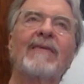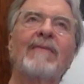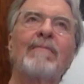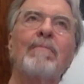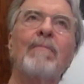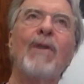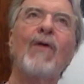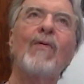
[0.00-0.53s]

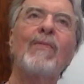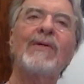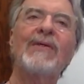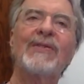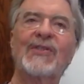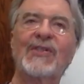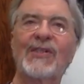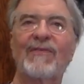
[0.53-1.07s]

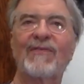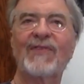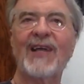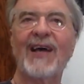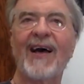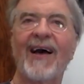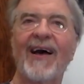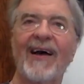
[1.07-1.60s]
moments of
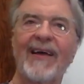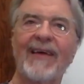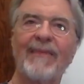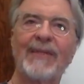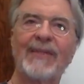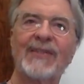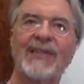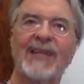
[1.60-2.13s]
time.
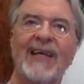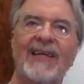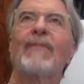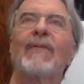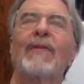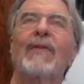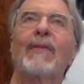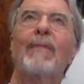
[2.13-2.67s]
It's like
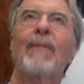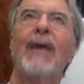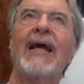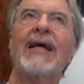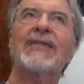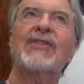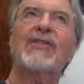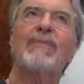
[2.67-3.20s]
the
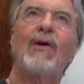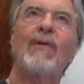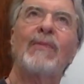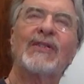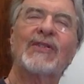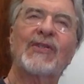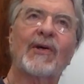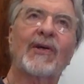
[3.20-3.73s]
past
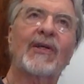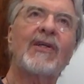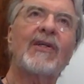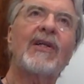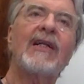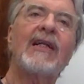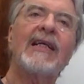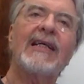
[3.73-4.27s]
moments are
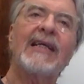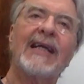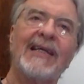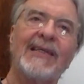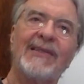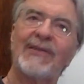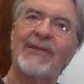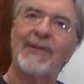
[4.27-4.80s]

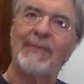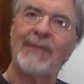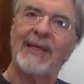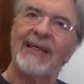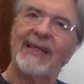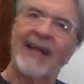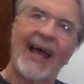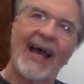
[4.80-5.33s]
clinging to me
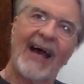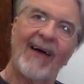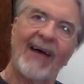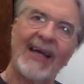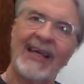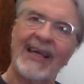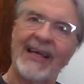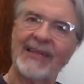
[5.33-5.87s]
now. I
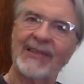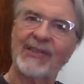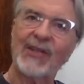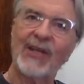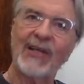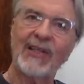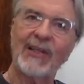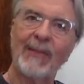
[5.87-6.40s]
can't
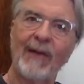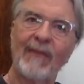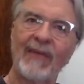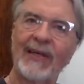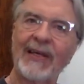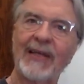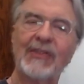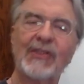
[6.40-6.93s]
shake them off. I
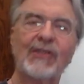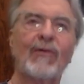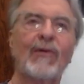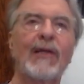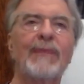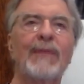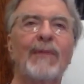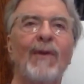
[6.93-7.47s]
can't
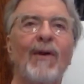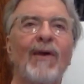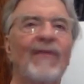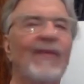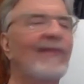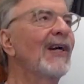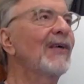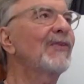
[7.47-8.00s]
scrape them off.
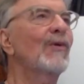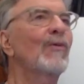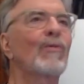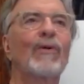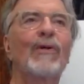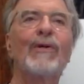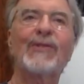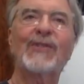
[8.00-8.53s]
They've got their
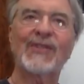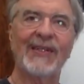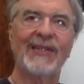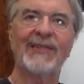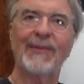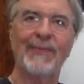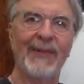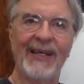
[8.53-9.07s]
roots
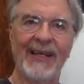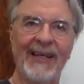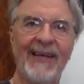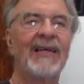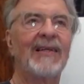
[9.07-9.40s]
into me.